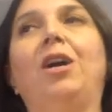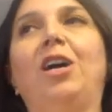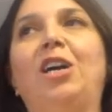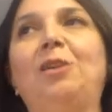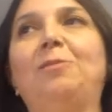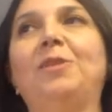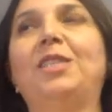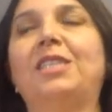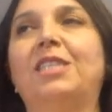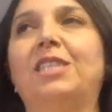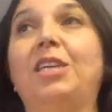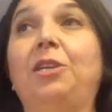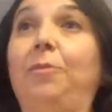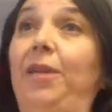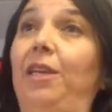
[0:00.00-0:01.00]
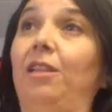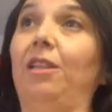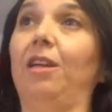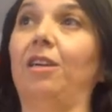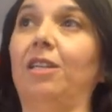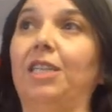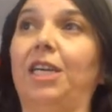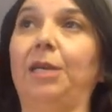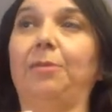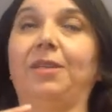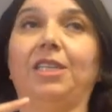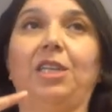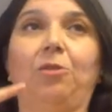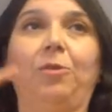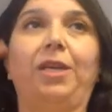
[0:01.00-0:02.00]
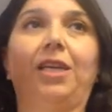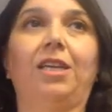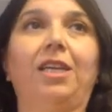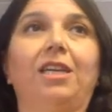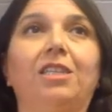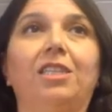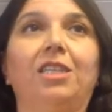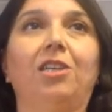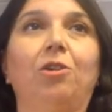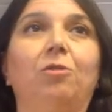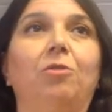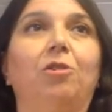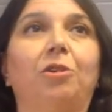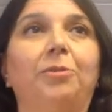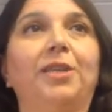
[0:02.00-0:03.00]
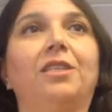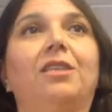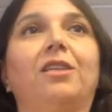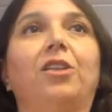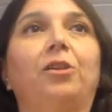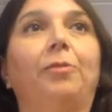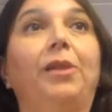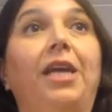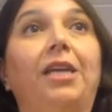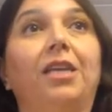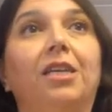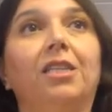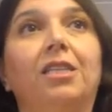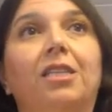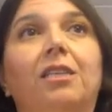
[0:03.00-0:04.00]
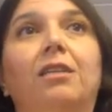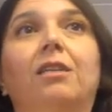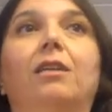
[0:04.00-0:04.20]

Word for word: Um, it's going to be a long time until we can actually go orbit another planet,